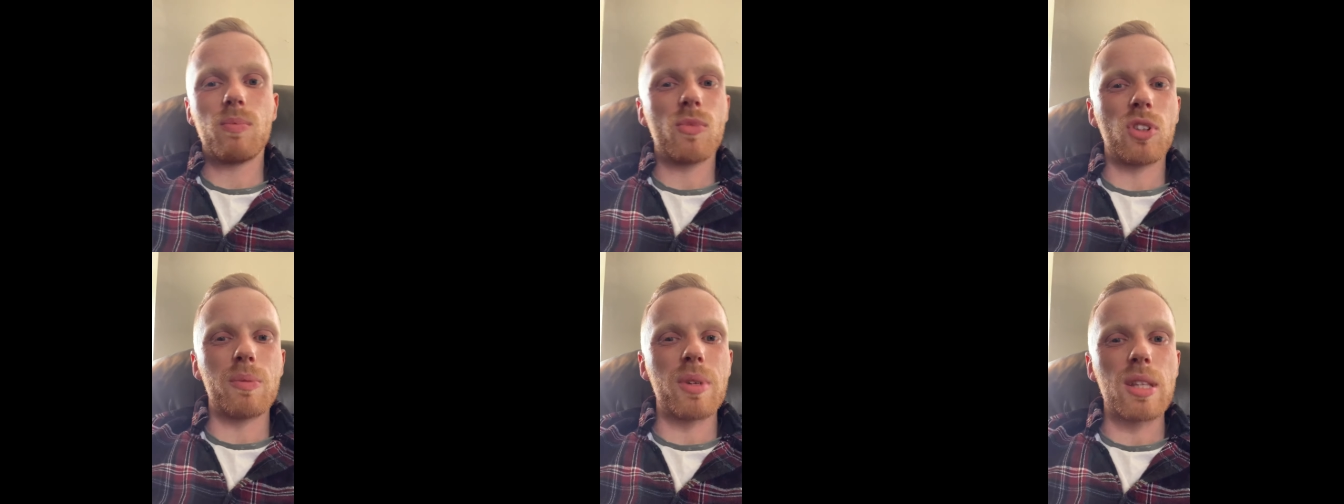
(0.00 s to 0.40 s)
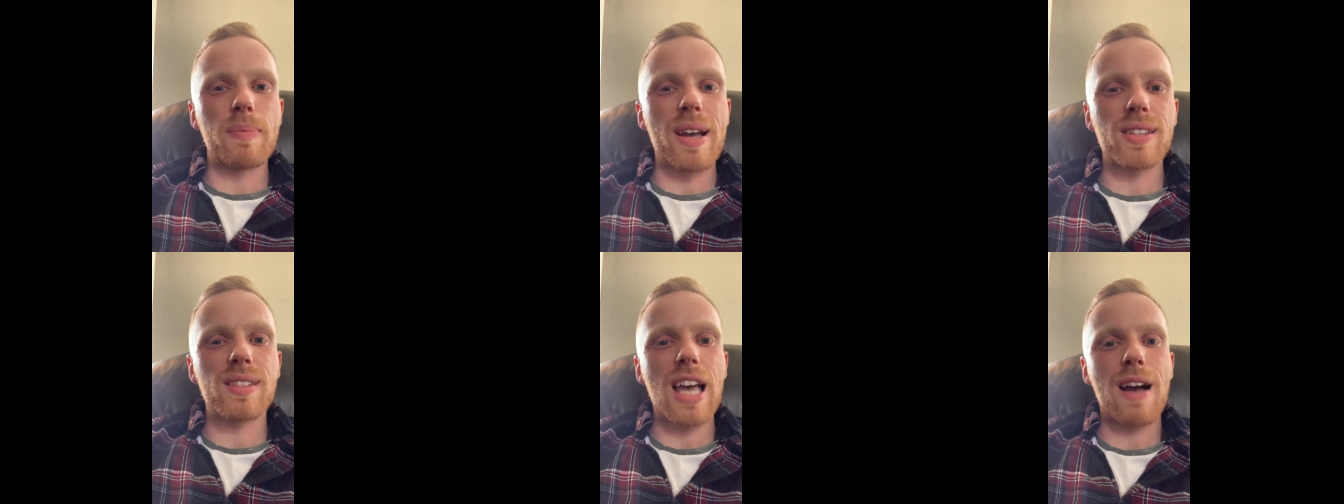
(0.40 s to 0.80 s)
Going to be the
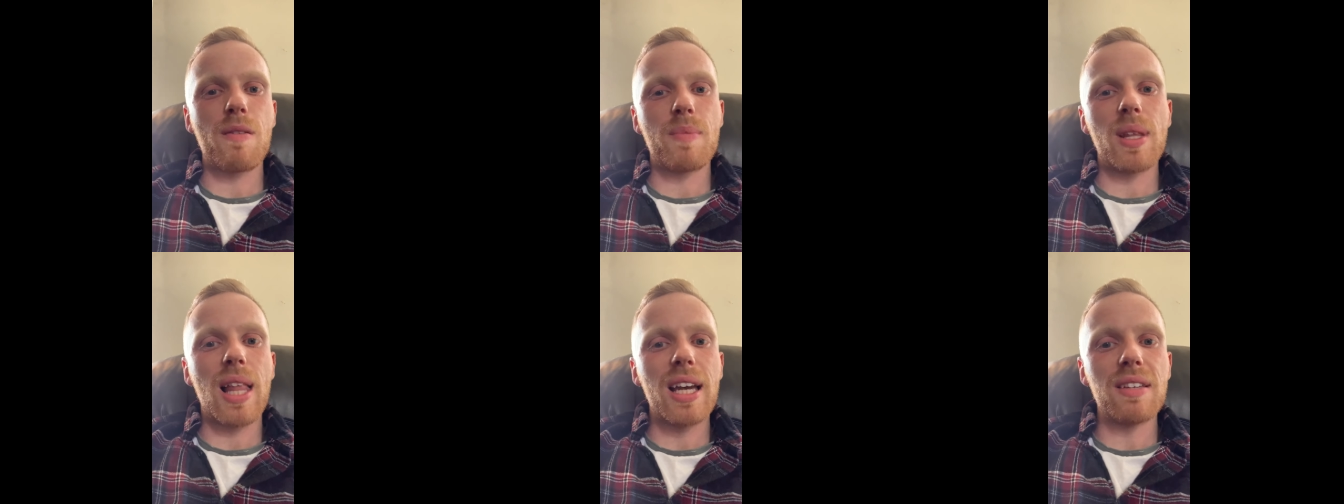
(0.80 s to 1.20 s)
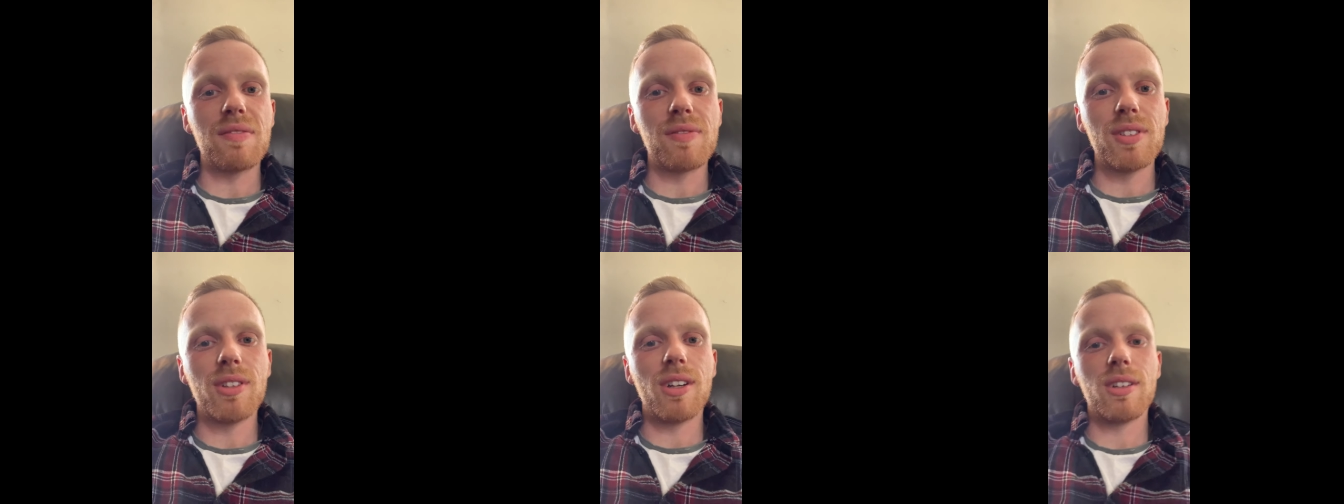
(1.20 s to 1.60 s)
best time of my life,
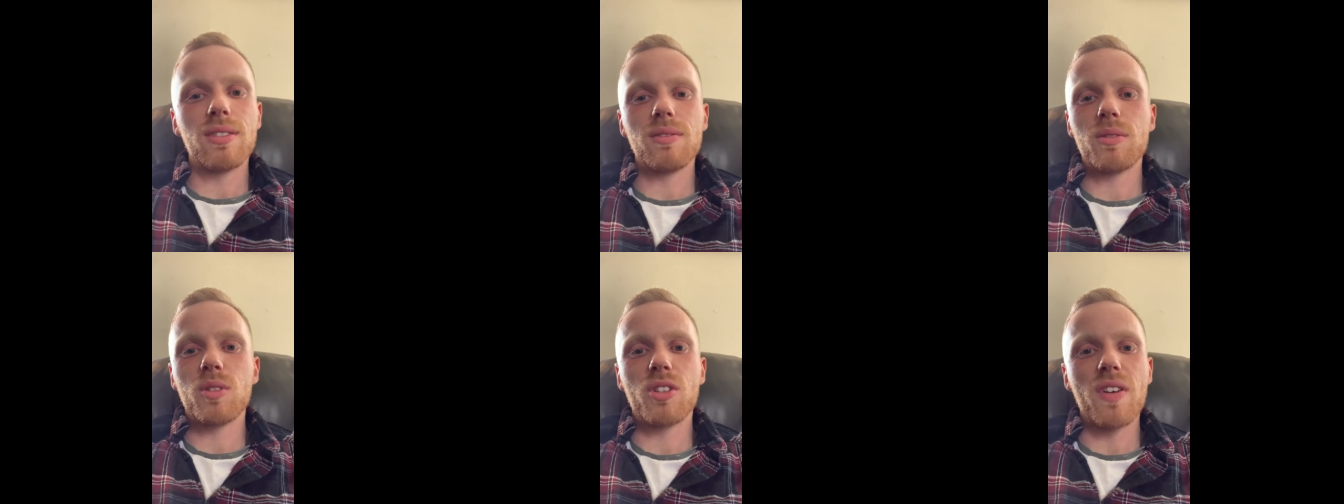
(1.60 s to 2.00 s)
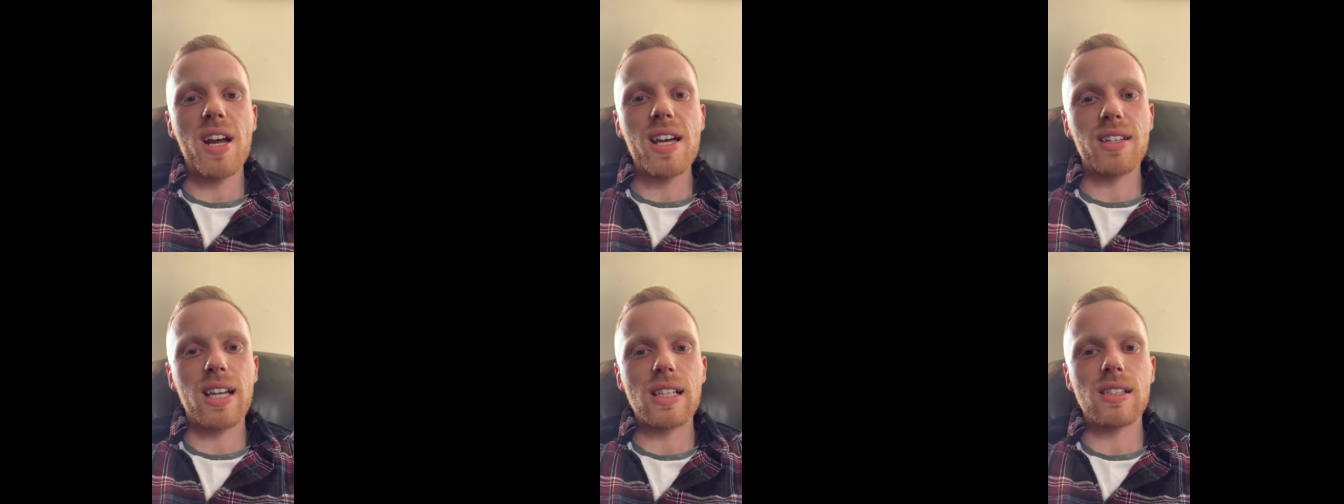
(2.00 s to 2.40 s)
It's
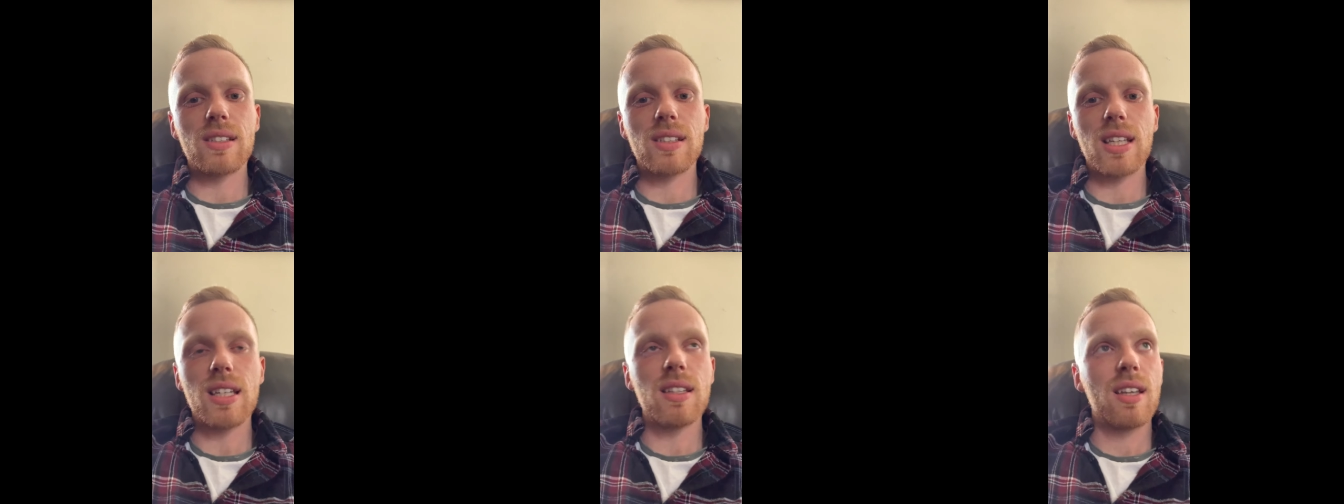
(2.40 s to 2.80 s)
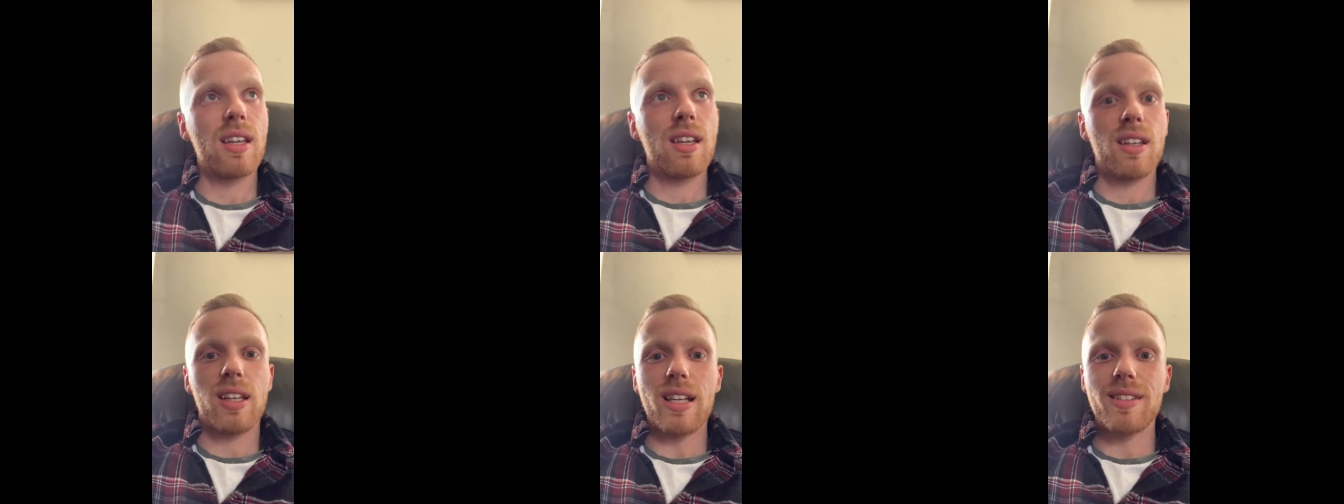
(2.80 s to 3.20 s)
great. Get to see
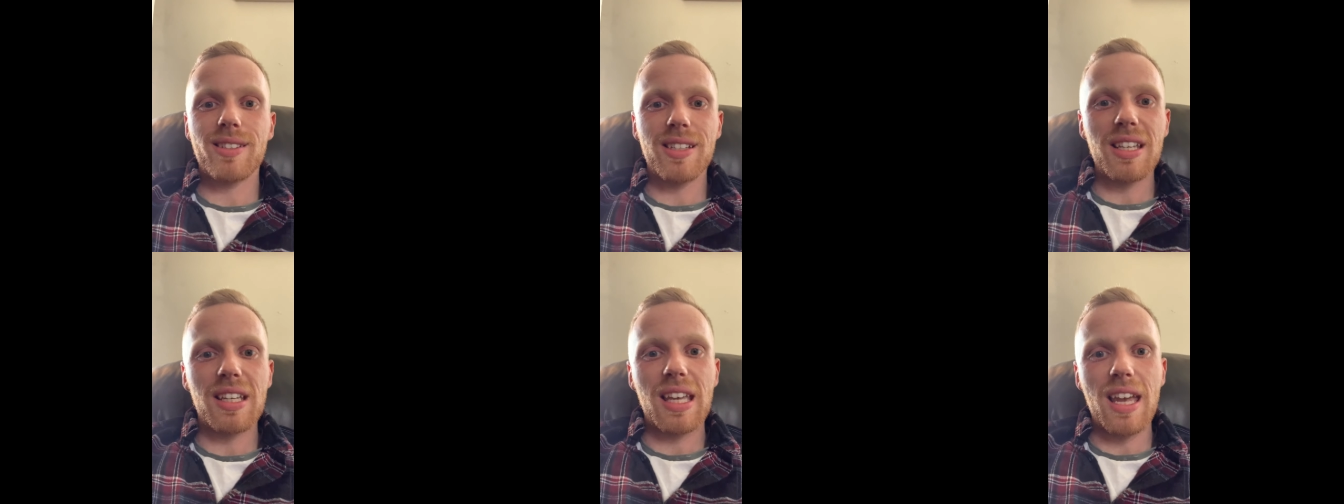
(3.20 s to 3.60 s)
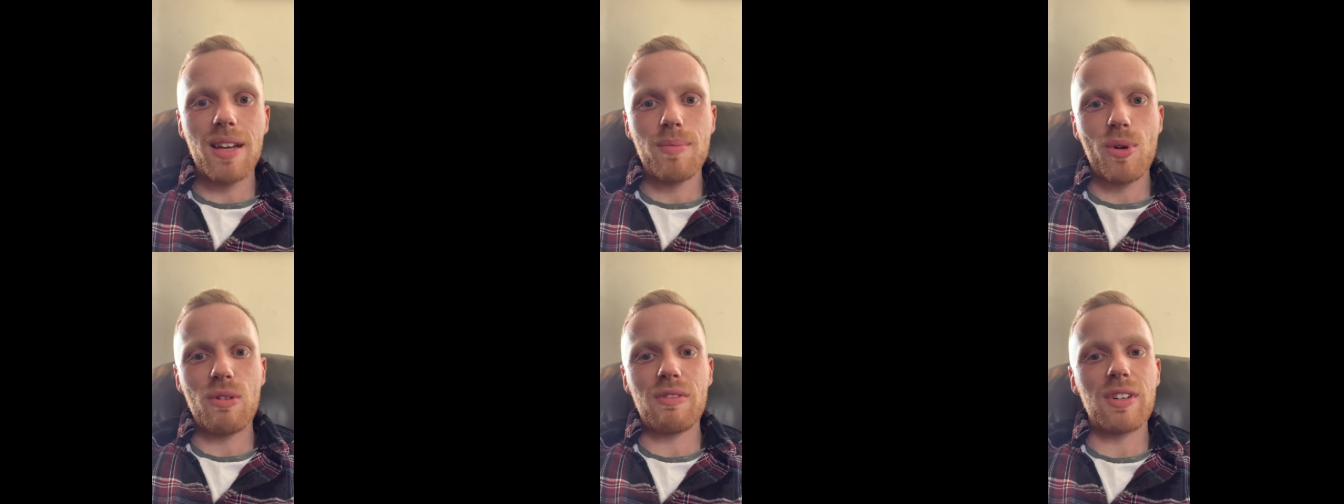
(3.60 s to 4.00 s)
your kid
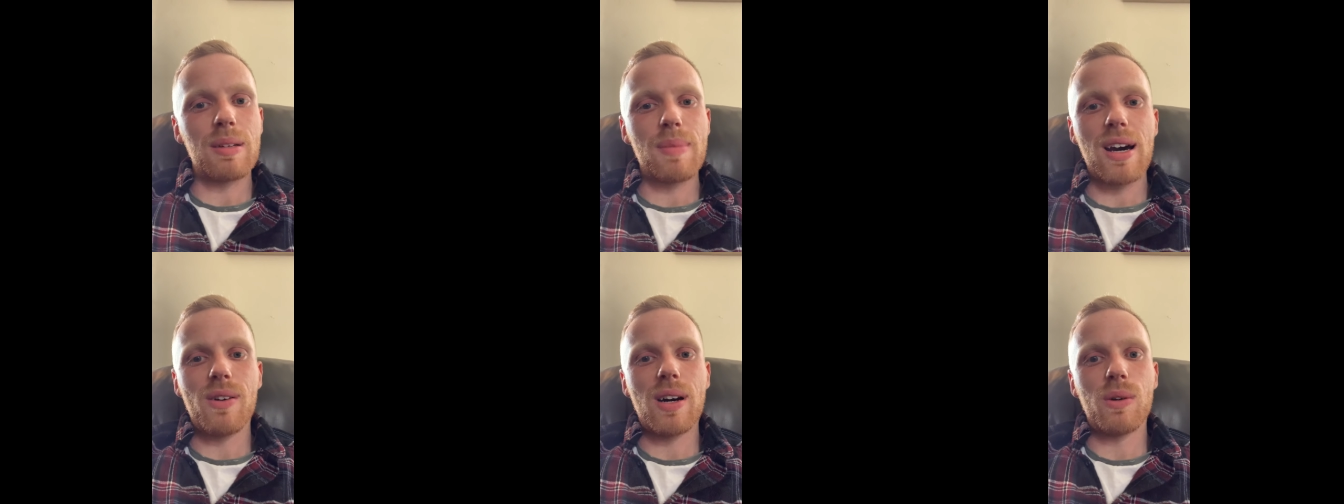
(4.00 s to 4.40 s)
moving about.